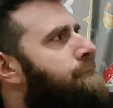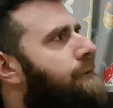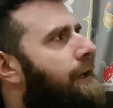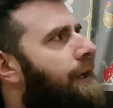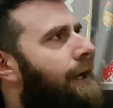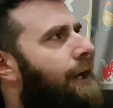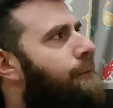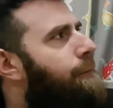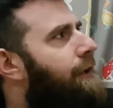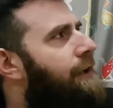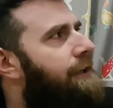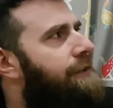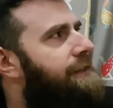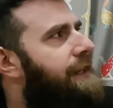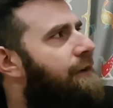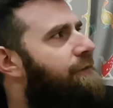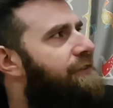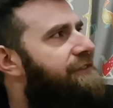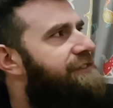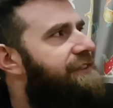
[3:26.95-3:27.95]
Elmer had
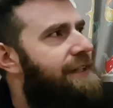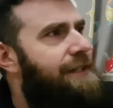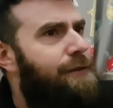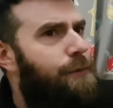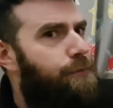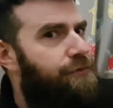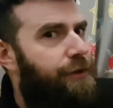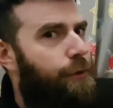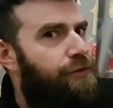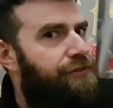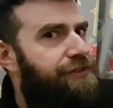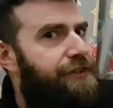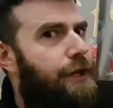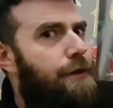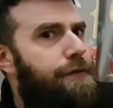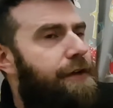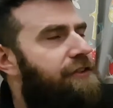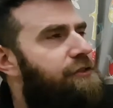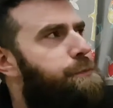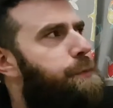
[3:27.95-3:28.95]
never seen them so
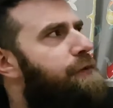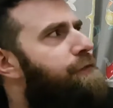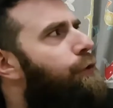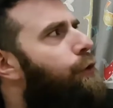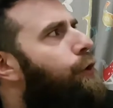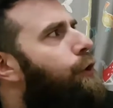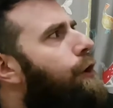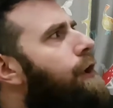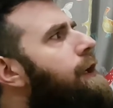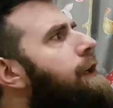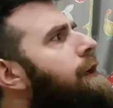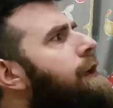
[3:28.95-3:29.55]
serious before.